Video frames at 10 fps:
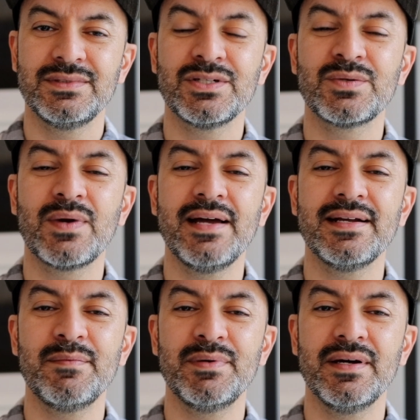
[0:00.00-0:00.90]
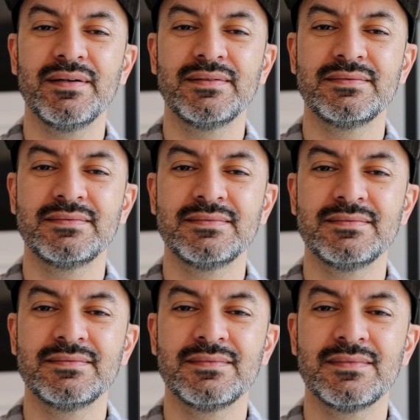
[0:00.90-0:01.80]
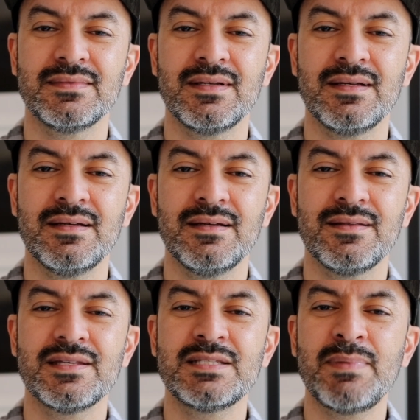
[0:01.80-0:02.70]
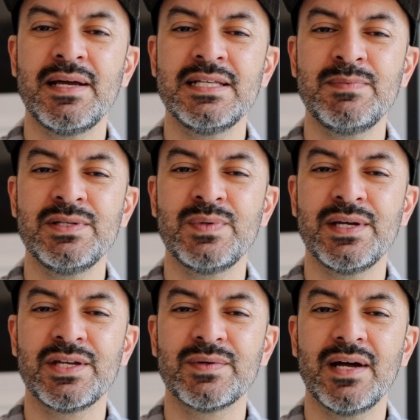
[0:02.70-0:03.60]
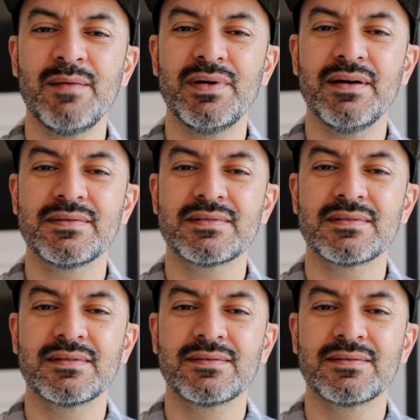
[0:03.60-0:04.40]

your right eyebrow, the space between your eyebrows,